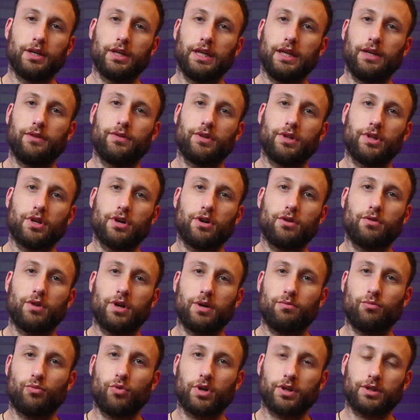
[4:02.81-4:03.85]
even though
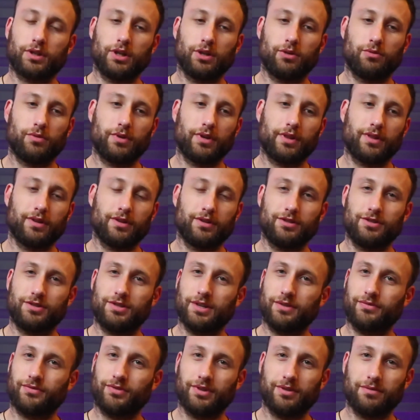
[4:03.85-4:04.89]
I'm working with a
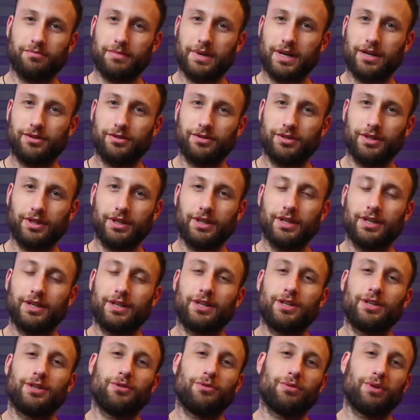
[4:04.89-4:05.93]
different melody
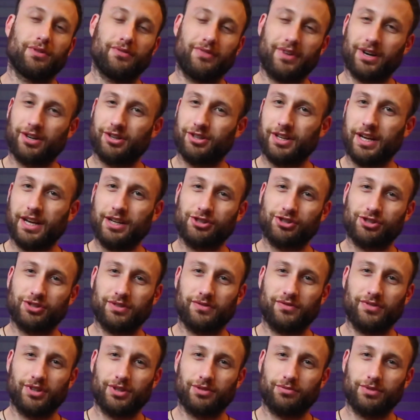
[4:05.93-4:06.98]
or a variation
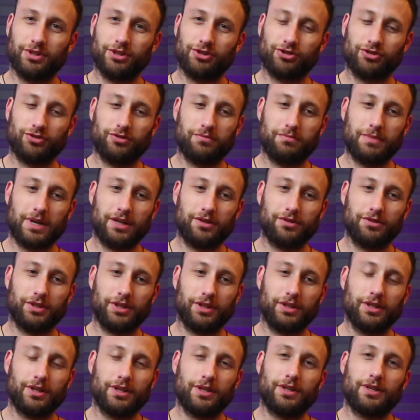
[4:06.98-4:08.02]
of the original
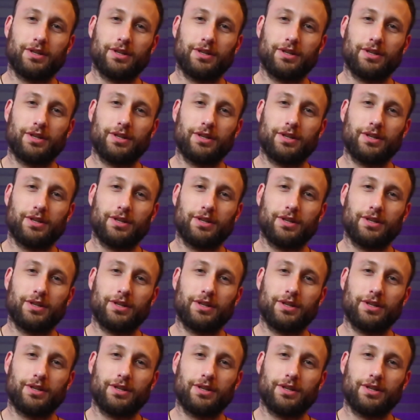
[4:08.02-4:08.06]
melody,